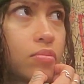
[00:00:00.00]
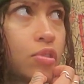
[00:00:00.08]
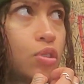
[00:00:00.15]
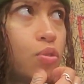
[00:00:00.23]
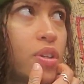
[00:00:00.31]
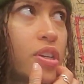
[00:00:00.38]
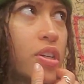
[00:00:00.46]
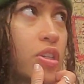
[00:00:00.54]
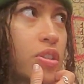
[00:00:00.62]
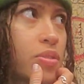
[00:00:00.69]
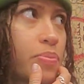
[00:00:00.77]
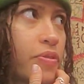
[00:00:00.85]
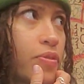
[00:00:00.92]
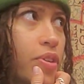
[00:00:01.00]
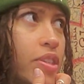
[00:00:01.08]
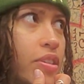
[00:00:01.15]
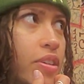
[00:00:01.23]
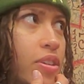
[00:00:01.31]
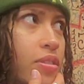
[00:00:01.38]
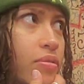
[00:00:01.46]
2 years before I
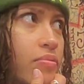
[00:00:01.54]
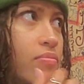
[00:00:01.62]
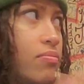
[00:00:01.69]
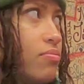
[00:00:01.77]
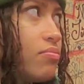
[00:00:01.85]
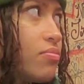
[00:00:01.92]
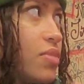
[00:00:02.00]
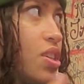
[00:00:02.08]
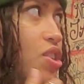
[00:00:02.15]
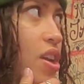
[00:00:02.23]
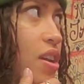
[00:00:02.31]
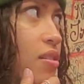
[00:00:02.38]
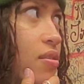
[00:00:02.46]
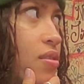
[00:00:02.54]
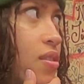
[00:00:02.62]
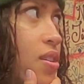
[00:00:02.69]
started DJing.